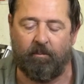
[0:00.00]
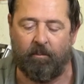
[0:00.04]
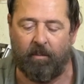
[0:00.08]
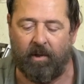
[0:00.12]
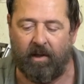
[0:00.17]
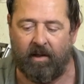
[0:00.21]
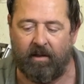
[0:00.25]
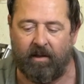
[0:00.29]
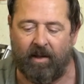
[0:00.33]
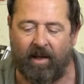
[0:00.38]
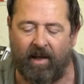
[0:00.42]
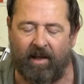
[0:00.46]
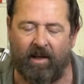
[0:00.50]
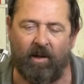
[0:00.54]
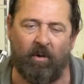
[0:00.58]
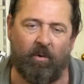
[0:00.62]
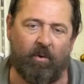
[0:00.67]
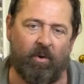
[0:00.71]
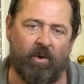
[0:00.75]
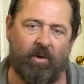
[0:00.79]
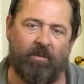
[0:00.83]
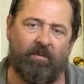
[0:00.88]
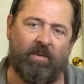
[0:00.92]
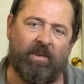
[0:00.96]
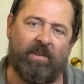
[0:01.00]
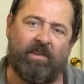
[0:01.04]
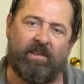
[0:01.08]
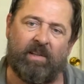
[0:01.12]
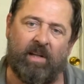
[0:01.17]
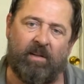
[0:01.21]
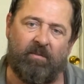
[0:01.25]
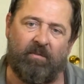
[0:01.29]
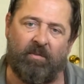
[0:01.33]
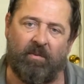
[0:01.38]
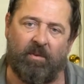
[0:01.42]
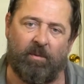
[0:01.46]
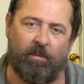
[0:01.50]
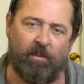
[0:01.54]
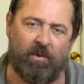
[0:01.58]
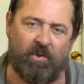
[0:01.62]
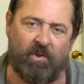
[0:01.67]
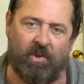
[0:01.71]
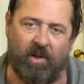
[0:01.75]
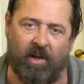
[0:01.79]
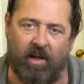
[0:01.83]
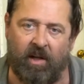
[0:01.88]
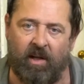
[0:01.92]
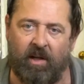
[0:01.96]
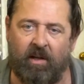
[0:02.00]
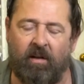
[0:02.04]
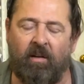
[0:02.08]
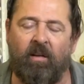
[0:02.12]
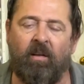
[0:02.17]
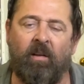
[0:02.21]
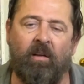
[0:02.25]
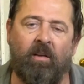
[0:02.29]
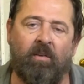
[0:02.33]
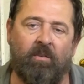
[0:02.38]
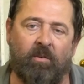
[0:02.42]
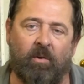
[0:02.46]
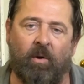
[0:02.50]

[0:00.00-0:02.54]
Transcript: but I don't know if it's safe for the machine,